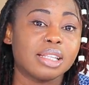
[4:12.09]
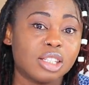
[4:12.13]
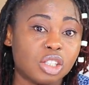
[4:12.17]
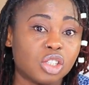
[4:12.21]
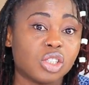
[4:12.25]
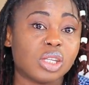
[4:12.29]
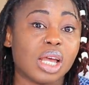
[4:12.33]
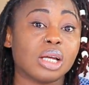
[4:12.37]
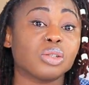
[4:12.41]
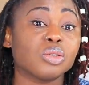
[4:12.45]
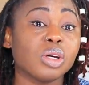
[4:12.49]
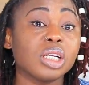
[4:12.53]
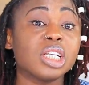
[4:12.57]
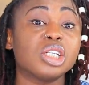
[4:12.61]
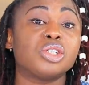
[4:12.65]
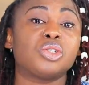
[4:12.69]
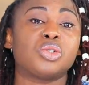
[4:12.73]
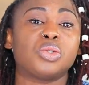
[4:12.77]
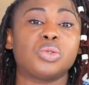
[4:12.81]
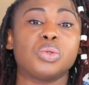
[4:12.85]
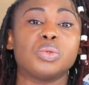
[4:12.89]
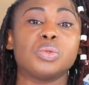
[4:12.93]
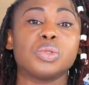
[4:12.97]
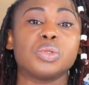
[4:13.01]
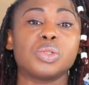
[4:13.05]
It's actually
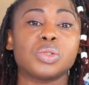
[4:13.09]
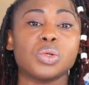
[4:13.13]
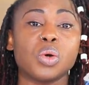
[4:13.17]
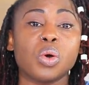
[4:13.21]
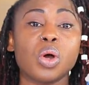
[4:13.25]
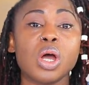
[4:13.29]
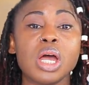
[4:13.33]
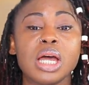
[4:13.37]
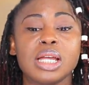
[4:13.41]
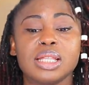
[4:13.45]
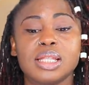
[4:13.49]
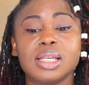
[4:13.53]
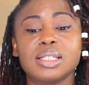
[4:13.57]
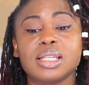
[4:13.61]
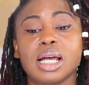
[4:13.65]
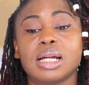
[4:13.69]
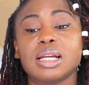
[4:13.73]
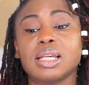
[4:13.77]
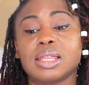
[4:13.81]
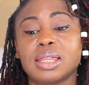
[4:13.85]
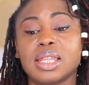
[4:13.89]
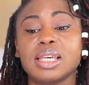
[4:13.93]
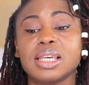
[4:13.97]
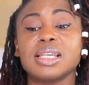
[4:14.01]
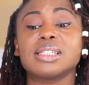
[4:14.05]
true. So these
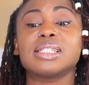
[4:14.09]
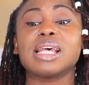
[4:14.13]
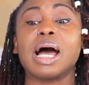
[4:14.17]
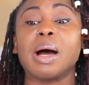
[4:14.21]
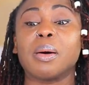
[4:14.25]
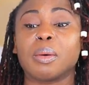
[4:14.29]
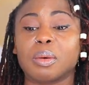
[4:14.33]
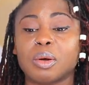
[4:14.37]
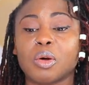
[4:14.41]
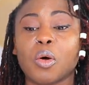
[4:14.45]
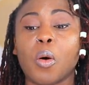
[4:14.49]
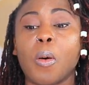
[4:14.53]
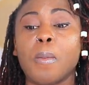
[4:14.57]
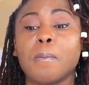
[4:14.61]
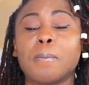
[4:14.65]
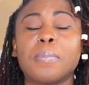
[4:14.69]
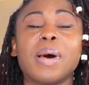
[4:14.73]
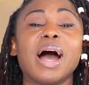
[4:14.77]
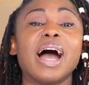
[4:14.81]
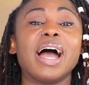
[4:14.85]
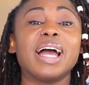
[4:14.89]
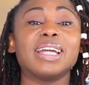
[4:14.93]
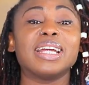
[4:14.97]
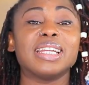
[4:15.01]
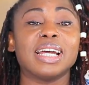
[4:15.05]
are the things that
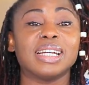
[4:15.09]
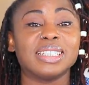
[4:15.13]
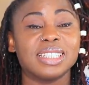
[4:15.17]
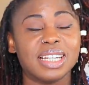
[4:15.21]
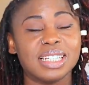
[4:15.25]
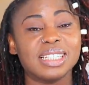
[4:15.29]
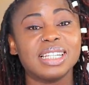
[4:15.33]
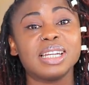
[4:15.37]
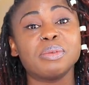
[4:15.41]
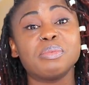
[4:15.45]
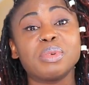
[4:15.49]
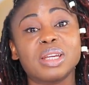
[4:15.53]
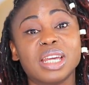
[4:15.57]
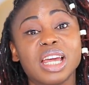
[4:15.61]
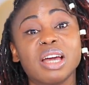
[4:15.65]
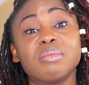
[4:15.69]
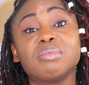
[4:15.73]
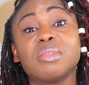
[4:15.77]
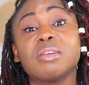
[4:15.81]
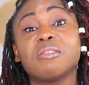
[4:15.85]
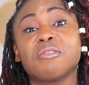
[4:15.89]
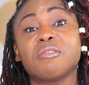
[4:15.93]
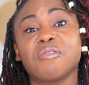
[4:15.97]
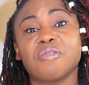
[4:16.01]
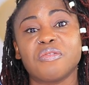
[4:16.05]
compiled, and then they
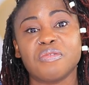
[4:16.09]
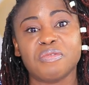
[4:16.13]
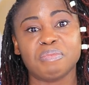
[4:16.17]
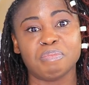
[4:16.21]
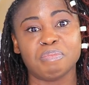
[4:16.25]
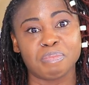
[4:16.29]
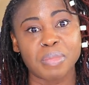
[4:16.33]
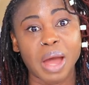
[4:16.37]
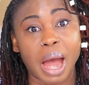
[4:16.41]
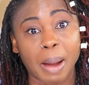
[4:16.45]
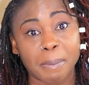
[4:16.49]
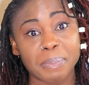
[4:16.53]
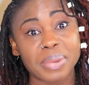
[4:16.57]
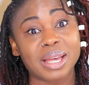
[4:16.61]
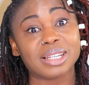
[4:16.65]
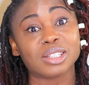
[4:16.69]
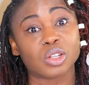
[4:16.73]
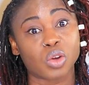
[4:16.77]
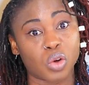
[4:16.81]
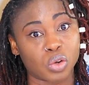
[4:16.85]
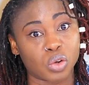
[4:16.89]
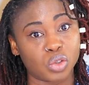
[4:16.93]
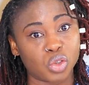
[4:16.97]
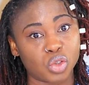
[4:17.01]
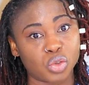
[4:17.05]
became the
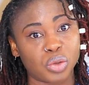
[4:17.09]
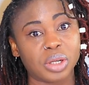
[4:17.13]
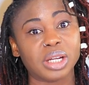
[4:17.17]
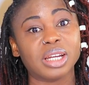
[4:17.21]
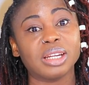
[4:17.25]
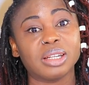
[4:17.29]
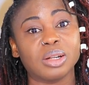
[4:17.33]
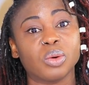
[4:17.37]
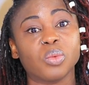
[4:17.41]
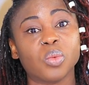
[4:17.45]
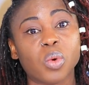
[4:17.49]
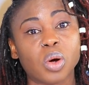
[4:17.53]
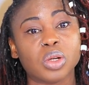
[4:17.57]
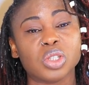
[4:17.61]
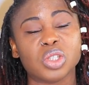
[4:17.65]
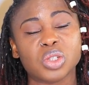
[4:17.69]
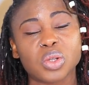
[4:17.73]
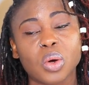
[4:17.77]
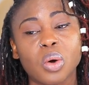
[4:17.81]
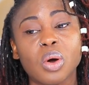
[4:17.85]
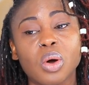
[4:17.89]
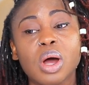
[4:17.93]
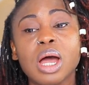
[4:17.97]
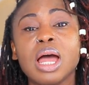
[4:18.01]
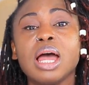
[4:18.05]
happiest country in the world.
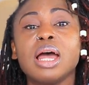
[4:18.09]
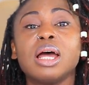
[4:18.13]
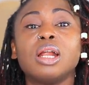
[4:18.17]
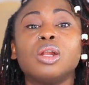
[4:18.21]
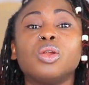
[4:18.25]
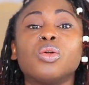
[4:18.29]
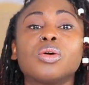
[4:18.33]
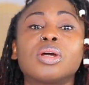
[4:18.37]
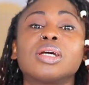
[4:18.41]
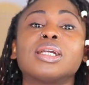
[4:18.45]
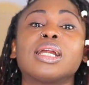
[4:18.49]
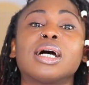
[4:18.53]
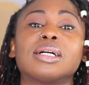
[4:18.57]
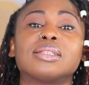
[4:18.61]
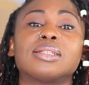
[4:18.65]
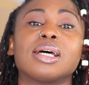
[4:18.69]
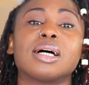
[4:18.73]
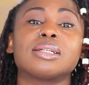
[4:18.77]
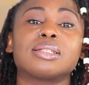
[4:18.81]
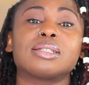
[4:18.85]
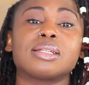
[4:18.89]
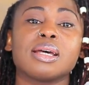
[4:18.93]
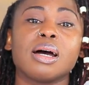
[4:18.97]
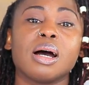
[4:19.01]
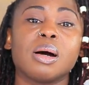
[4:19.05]
So looking at
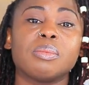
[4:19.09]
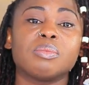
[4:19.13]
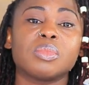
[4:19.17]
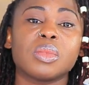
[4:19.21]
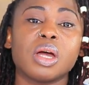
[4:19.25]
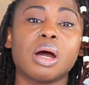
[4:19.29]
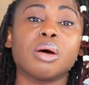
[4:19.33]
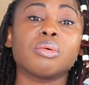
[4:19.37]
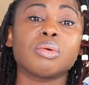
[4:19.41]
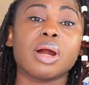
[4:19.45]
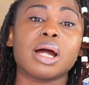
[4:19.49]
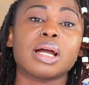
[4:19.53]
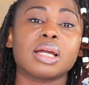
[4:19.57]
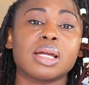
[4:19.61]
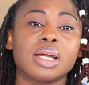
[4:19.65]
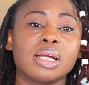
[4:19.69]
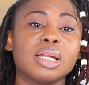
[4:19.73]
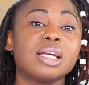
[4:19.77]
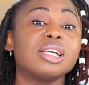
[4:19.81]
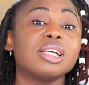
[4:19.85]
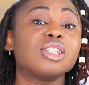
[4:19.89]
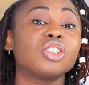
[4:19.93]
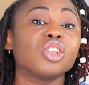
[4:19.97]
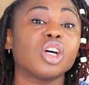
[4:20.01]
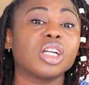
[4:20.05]
that
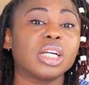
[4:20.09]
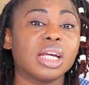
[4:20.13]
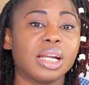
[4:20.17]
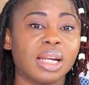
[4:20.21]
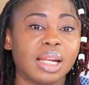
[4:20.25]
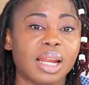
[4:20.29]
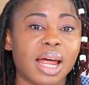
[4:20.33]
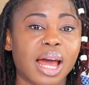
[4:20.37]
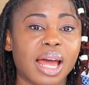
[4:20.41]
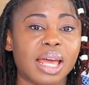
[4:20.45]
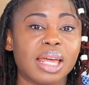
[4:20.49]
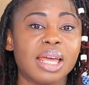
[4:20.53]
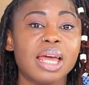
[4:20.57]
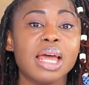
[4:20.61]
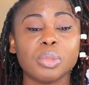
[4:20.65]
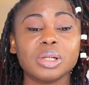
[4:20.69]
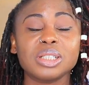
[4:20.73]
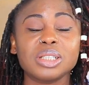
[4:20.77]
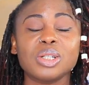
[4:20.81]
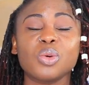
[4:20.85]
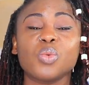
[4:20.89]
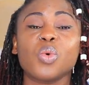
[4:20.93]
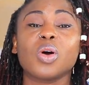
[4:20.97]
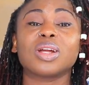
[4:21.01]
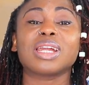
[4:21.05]
ranking, it's not a lie,
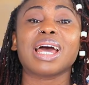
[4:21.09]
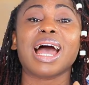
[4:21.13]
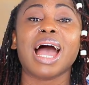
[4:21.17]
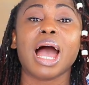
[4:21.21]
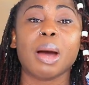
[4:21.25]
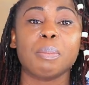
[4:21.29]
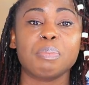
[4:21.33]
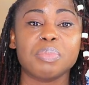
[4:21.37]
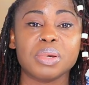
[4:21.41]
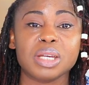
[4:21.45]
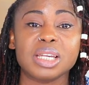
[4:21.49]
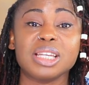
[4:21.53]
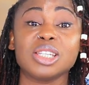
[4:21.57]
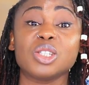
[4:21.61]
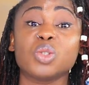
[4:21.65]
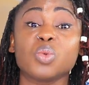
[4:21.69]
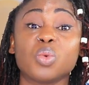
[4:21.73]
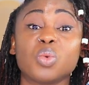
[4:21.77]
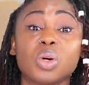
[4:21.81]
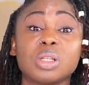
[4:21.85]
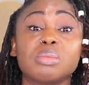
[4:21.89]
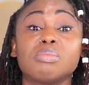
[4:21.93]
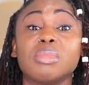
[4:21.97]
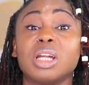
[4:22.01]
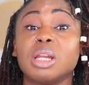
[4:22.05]
but the word happy
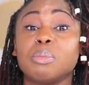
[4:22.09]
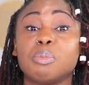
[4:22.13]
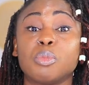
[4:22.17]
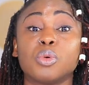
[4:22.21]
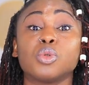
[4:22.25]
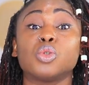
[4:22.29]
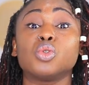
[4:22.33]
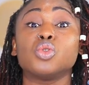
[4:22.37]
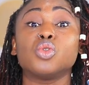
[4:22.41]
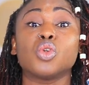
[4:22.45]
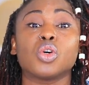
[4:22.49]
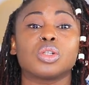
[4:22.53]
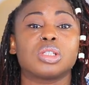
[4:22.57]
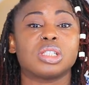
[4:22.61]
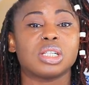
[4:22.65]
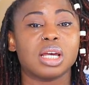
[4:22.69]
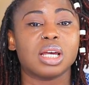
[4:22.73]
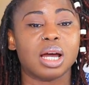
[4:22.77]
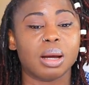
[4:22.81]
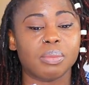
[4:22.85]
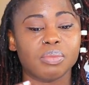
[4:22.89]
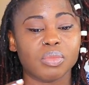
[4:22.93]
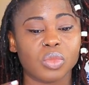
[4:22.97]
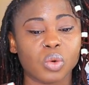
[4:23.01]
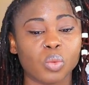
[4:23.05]
is what many people do not
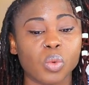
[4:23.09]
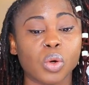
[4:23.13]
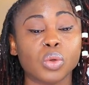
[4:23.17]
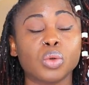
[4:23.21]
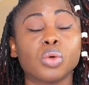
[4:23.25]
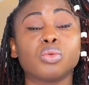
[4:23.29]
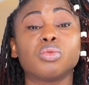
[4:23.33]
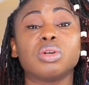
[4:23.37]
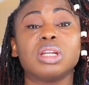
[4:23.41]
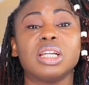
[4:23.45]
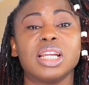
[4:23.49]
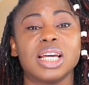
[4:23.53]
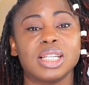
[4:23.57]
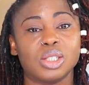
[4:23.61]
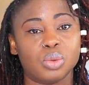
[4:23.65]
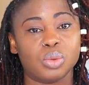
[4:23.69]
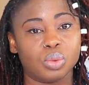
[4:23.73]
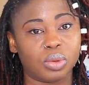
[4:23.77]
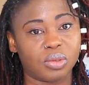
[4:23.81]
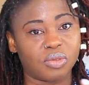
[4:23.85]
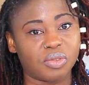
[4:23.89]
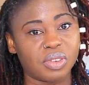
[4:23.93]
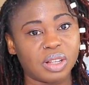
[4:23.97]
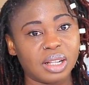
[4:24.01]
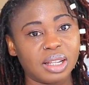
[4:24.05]
want to relate
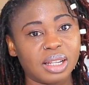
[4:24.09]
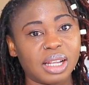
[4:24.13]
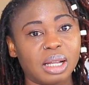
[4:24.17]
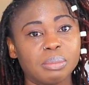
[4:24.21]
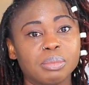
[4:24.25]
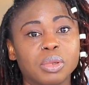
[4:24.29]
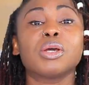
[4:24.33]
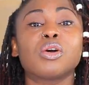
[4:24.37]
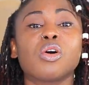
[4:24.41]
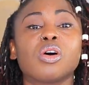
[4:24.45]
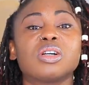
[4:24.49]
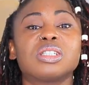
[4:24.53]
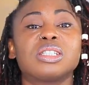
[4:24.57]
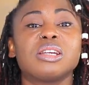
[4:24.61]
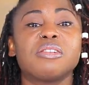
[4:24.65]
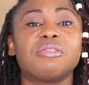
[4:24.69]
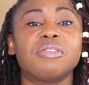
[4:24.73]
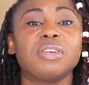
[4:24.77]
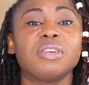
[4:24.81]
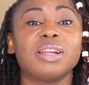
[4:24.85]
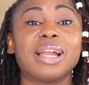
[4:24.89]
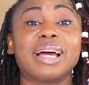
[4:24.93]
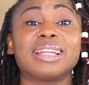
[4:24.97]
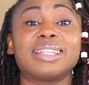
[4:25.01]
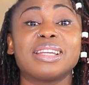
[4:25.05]
with Finland, because they
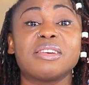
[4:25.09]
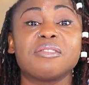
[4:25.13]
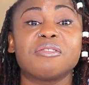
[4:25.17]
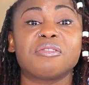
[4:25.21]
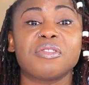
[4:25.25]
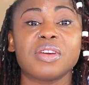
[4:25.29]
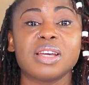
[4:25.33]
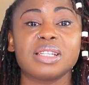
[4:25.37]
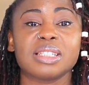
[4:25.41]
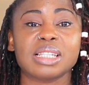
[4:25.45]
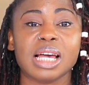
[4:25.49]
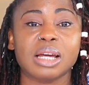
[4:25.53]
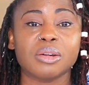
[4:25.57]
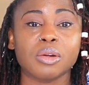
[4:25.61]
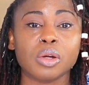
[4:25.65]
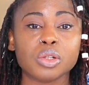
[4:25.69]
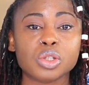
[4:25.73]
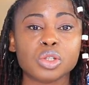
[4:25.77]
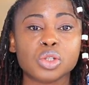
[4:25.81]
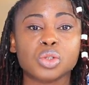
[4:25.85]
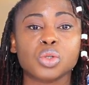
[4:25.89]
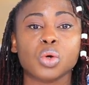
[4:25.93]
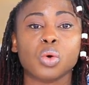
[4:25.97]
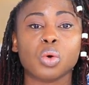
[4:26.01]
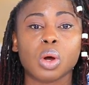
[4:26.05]
feel like the Finns are
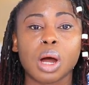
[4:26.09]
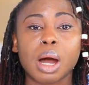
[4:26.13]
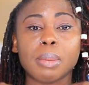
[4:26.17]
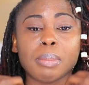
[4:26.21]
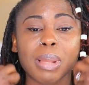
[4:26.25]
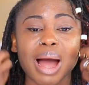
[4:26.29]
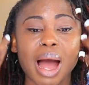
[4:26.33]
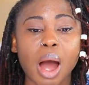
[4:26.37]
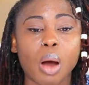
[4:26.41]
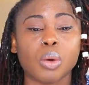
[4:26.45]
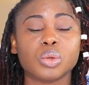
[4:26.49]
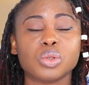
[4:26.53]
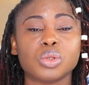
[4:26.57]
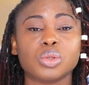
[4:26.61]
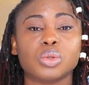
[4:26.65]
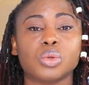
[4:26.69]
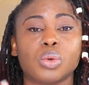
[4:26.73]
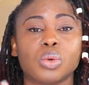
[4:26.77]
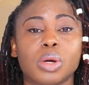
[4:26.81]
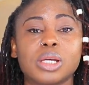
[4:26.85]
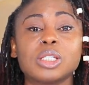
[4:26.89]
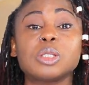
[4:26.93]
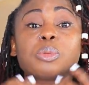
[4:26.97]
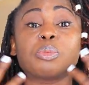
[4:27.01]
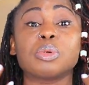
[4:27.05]
not so out
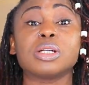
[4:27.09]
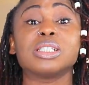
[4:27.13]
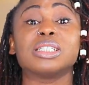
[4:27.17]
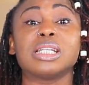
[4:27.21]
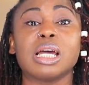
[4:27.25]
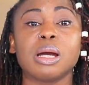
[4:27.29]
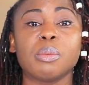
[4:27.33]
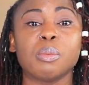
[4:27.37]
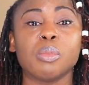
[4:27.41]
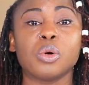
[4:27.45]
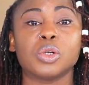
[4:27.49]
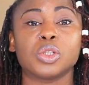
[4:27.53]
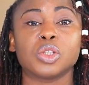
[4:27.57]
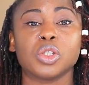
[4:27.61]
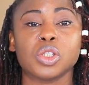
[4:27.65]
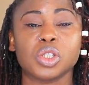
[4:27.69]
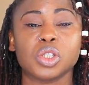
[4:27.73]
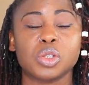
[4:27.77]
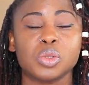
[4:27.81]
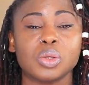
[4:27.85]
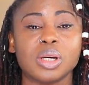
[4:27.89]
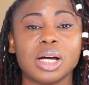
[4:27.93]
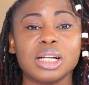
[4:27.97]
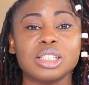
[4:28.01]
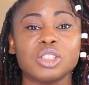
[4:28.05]
to express their
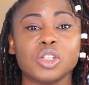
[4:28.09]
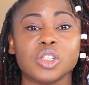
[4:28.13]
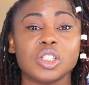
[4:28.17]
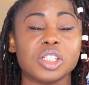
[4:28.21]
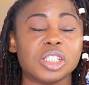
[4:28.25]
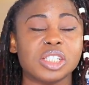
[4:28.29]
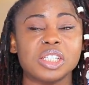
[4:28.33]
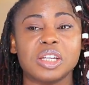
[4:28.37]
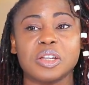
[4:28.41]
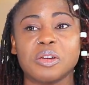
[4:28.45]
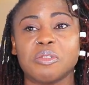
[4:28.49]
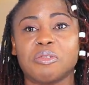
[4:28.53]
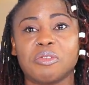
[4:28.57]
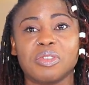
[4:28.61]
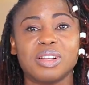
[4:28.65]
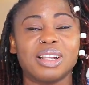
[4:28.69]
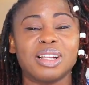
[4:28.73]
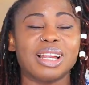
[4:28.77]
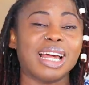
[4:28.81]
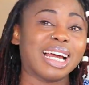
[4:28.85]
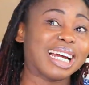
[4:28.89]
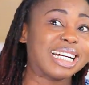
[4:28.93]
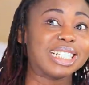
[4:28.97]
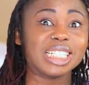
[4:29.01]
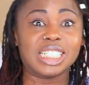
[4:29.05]
emotions. You can't just see a
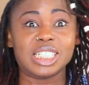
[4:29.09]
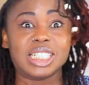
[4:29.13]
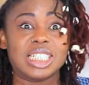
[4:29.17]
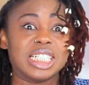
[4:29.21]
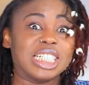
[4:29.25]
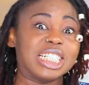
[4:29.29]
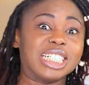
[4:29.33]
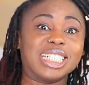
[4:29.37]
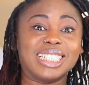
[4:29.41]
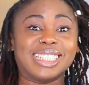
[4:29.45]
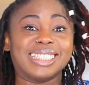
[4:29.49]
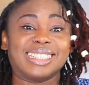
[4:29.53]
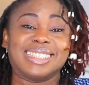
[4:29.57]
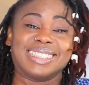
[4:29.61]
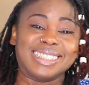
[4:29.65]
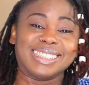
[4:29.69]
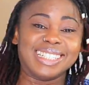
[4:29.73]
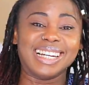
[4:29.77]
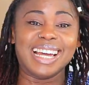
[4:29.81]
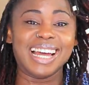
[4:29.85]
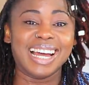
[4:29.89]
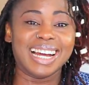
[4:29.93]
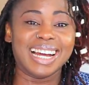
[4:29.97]
Finn like, oh,